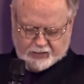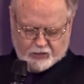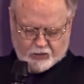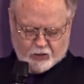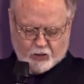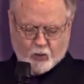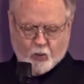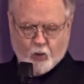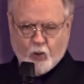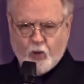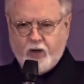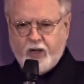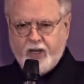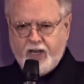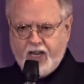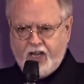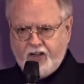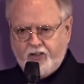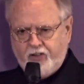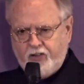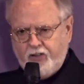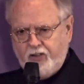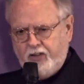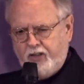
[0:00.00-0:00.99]

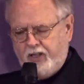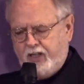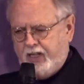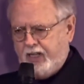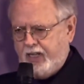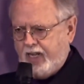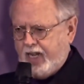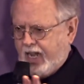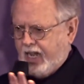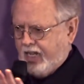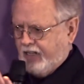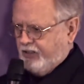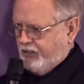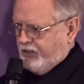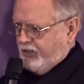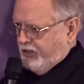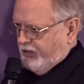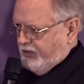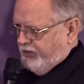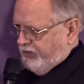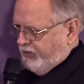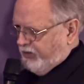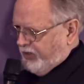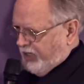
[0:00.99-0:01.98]
coordination and
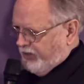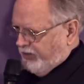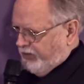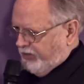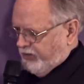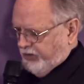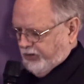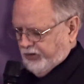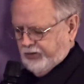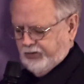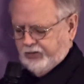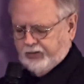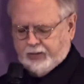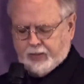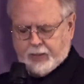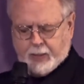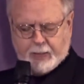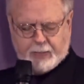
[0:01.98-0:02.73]
consensus,